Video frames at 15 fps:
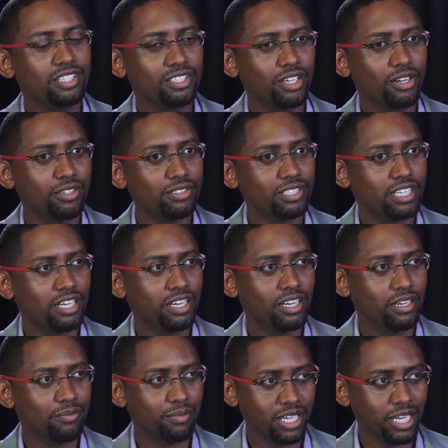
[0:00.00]
So I was,
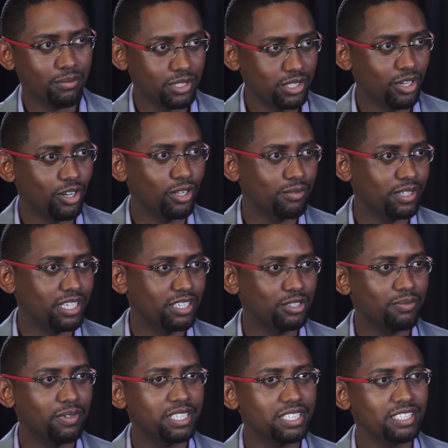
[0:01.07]
my name is Solomon, as
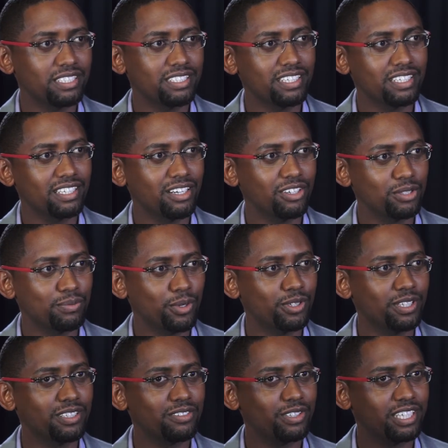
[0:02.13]
you mentioned, and I was
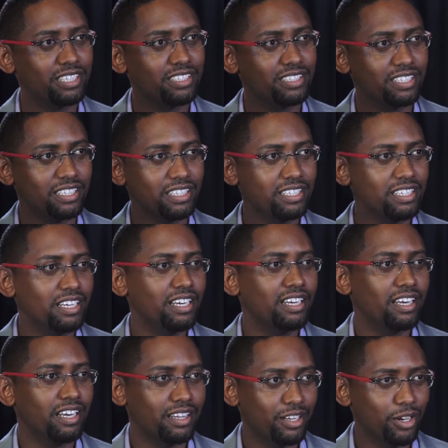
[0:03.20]
born and raised in
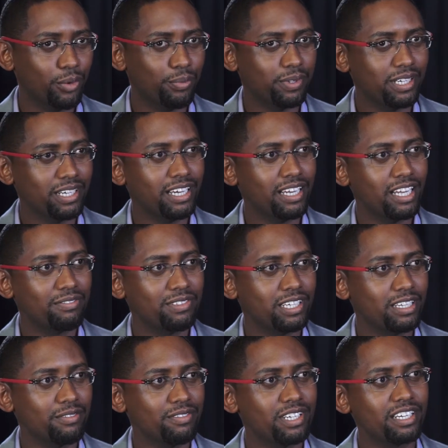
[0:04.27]
Ethiopia. I left
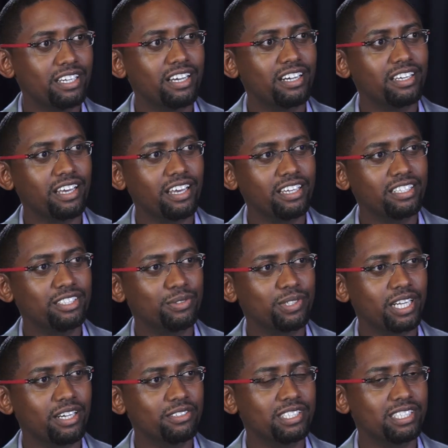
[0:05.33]
at a very young age
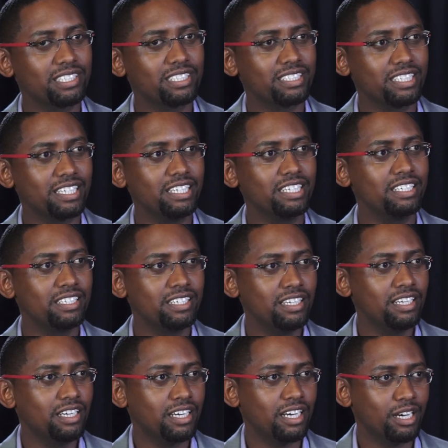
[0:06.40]
when I was 16
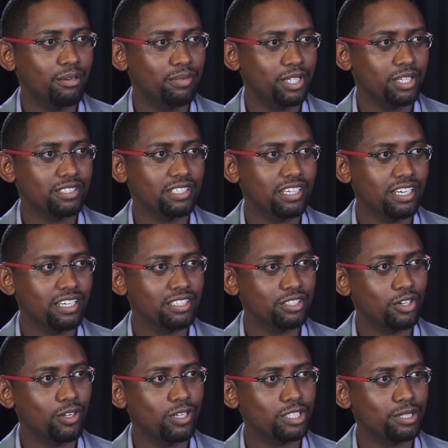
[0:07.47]
because I got a
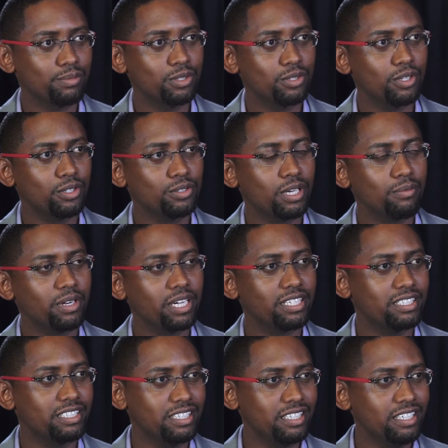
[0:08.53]
scholarship to go to
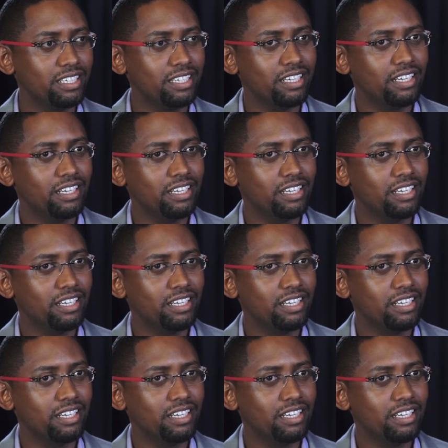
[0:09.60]
MIT.